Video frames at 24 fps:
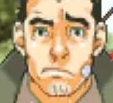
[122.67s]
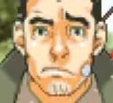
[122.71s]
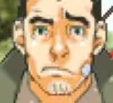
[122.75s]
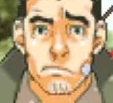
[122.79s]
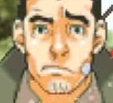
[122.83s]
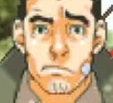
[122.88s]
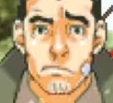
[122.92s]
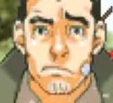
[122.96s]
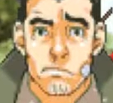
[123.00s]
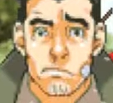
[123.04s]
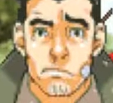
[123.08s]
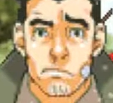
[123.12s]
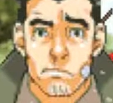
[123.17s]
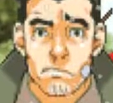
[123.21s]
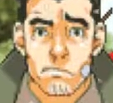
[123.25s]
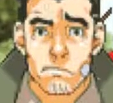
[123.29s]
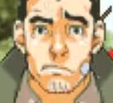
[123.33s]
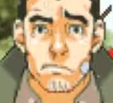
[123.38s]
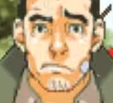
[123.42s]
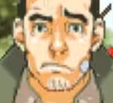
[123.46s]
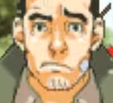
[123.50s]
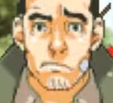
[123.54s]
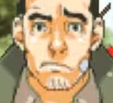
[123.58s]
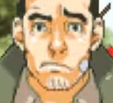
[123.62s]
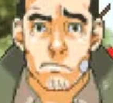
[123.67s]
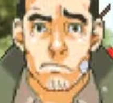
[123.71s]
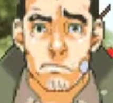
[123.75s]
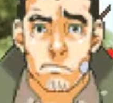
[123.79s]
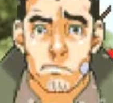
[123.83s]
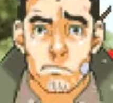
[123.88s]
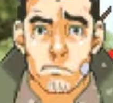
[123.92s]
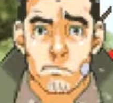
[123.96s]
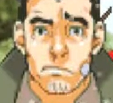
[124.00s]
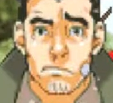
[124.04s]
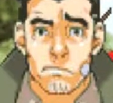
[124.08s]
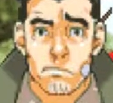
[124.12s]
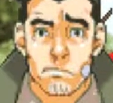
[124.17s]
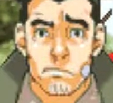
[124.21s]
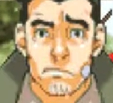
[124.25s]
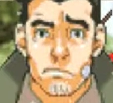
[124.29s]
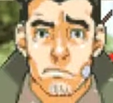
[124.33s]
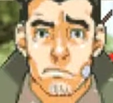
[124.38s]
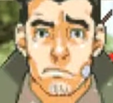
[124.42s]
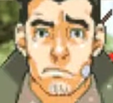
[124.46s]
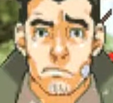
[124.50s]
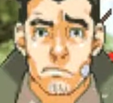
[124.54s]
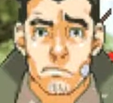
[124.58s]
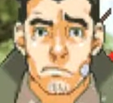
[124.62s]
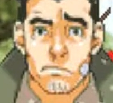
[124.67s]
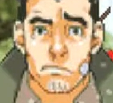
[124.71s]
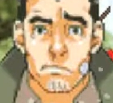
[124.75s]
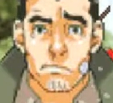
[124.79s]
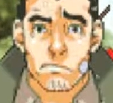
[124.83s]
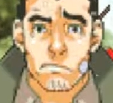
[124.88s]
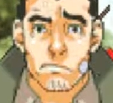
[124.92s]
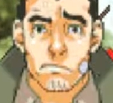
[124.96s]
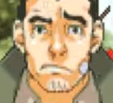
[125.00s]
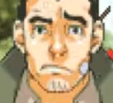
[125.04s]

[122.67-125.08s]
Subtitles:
a few months, and I kept trying to discern the meaning behind